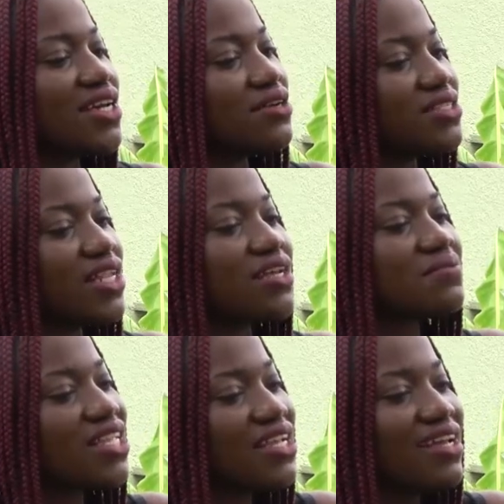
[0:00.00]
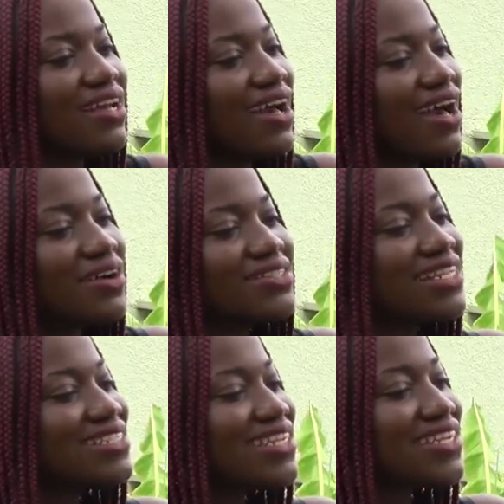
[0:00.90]
I was like, oh,
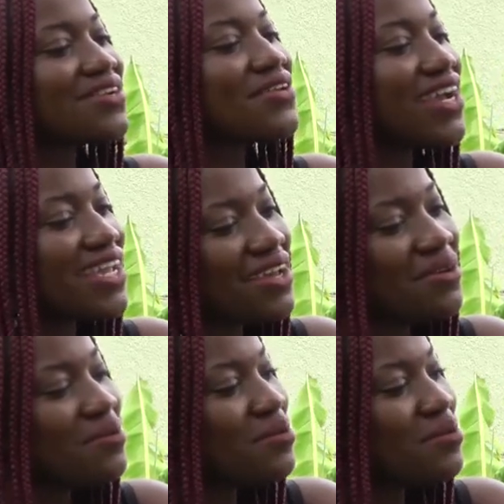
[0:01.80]
not so Gyakie cry,